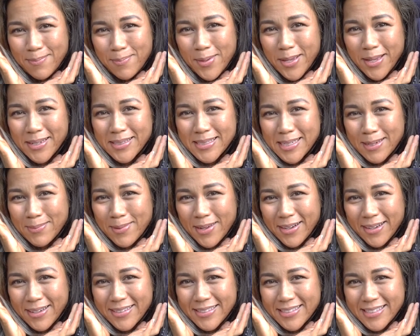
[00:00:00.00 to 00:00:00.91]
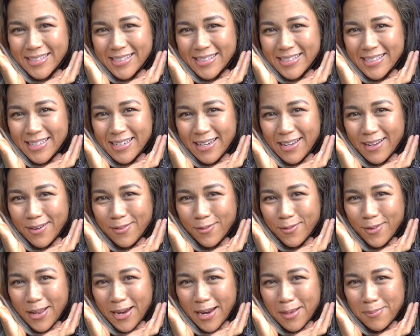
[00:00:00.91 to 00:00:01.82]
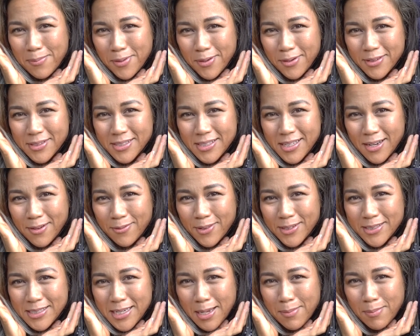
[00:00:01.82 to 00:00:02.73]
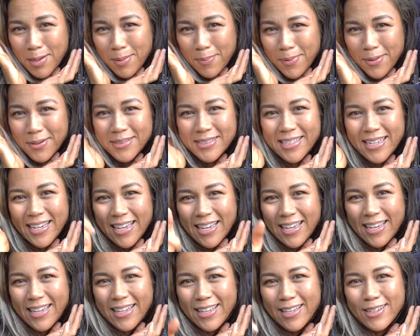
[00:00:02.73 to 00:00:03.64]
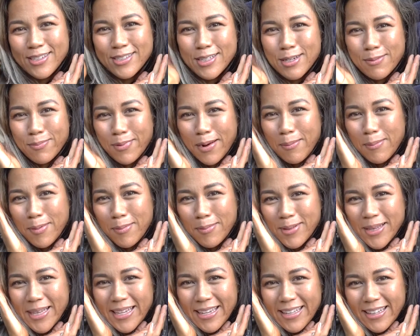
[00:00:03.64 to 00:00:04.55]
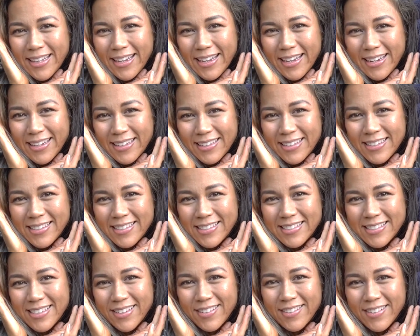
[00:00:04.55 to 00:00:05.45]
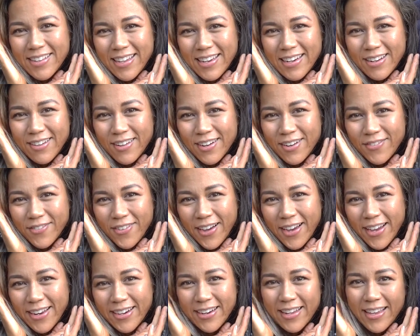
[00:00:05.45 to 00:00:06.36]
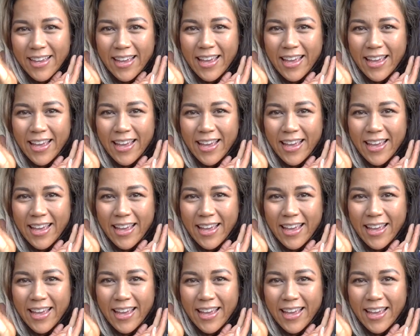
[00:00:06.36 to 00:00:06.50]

Because I'm not consistent on when I post and what time I post, you should probably click it so you get notified.